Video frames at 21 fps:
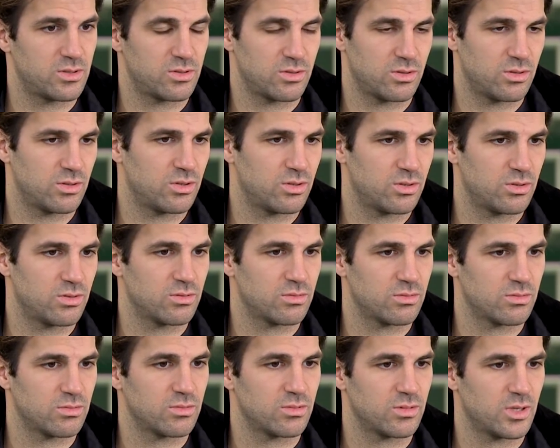So
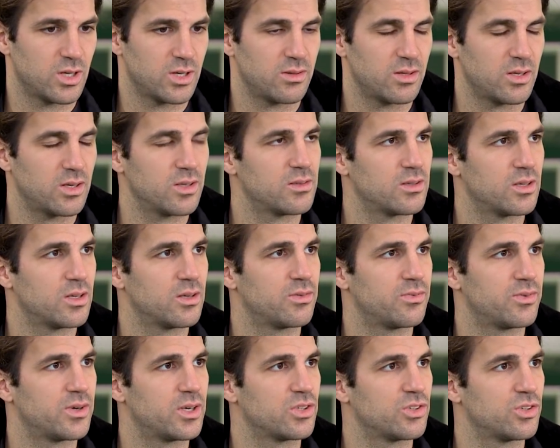I think it's a
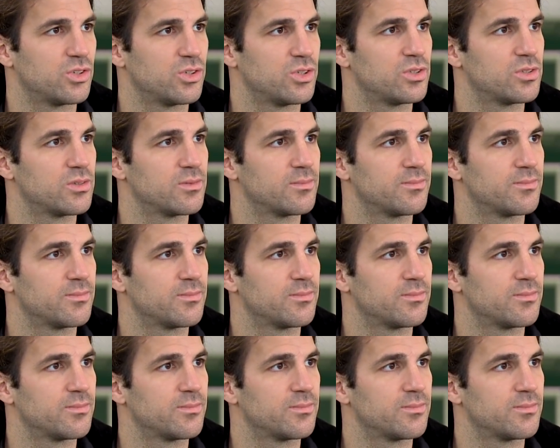fair choice.